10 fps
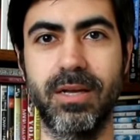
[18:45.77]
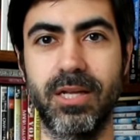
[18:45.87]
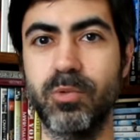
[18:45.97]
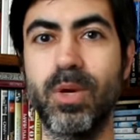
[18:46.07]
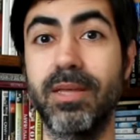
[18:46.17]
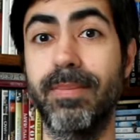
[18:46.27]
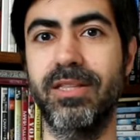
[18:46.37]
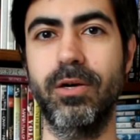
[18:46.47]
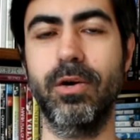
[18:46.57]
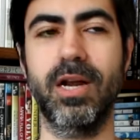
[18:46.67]
That's why
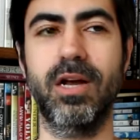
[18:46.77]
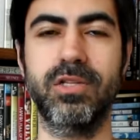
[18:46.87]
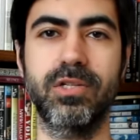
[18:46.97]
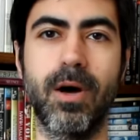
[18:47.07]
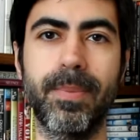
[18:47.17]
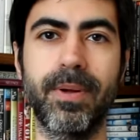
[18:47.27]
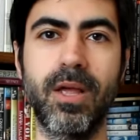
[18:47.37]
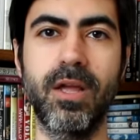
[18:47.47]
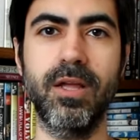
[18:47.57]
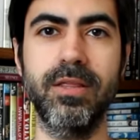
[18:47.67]
Demetrio cannot stop
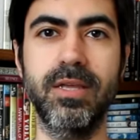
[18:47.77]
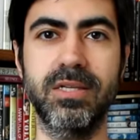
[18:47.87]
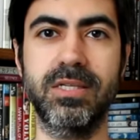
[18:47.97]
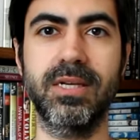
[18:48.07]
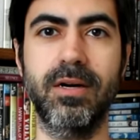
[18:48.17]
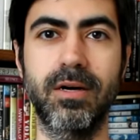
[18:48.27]
this